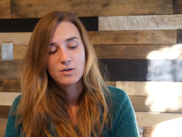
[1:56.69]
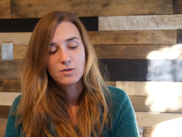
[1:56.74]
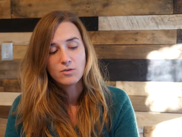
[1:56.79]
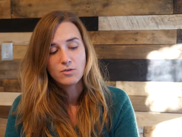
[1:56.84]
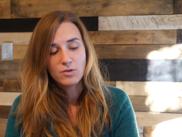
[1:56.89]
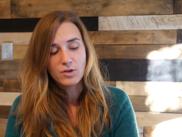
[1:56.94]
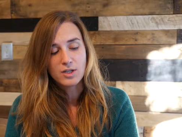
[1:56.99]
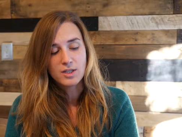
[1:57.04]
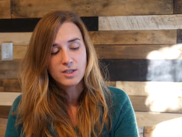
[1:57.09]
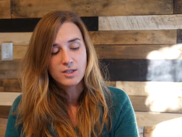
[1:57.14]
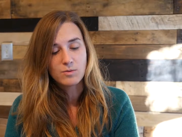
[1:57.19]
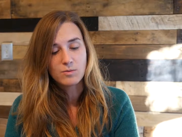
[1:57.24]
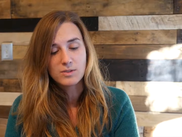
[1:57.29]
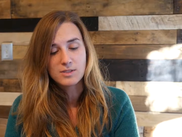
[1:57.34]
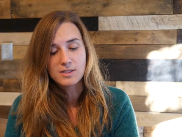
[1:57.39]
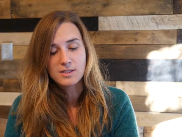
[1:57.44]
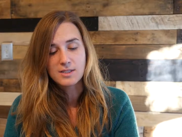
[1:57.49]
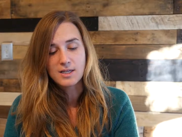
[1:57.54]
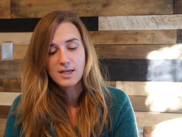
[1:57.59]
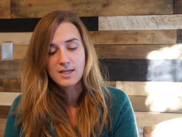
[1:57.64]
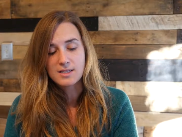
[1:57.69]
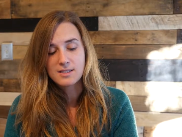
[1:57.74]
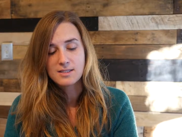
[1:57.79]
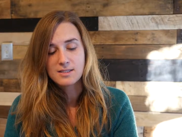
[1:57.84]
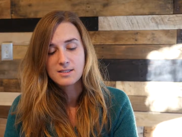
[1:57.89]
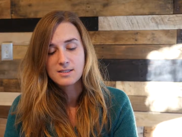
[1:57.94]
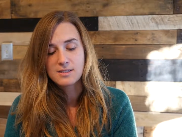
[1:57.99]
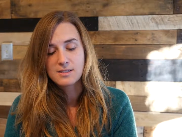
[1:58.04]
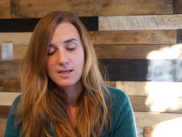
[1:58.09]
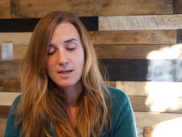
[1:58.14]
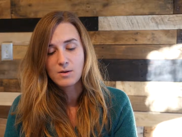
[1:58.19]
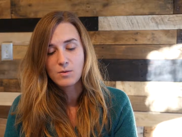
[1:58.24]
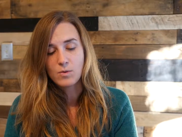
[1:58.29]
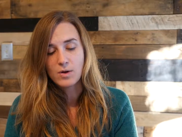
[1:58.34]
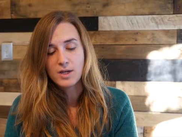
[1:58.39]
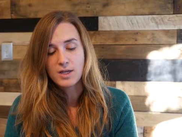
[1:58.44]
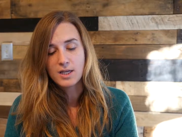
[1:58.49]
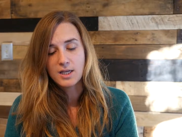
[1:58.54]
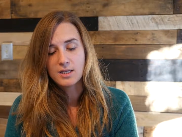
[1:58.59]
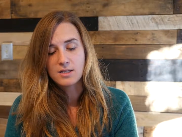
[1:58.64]
really was a nice
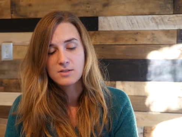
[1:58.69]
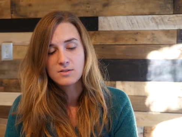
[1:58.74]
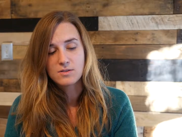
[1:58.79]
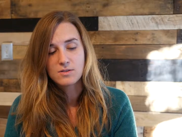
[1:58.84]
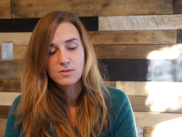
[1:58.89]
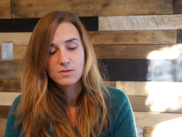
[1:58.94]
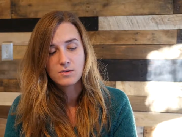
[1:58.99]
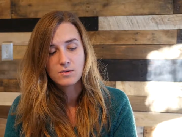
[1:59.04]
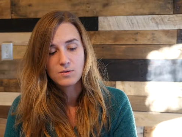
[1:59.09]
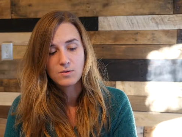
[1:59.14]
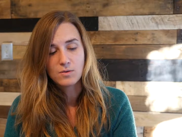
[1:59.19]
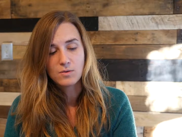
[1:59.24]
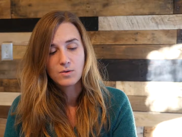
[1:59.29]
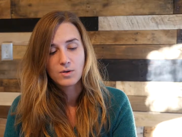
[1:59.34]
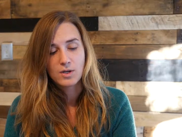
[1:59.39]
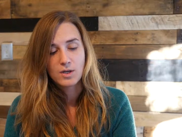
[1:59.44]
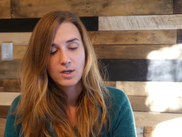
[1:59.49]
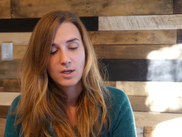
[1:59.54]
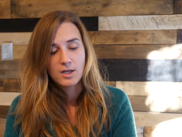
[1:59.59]
segue into